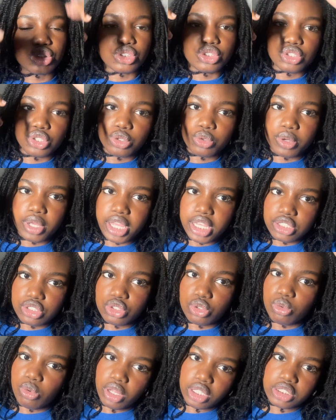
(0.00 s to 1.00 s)
do is
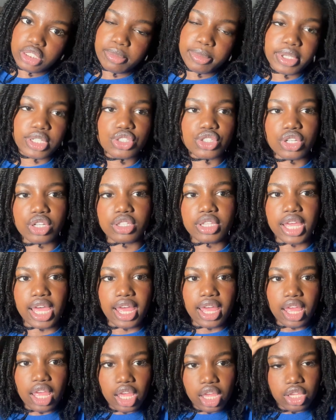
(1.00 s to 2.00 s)
you want to make sure
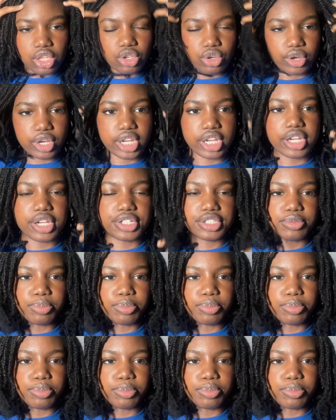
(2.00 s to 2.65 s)
that your hair is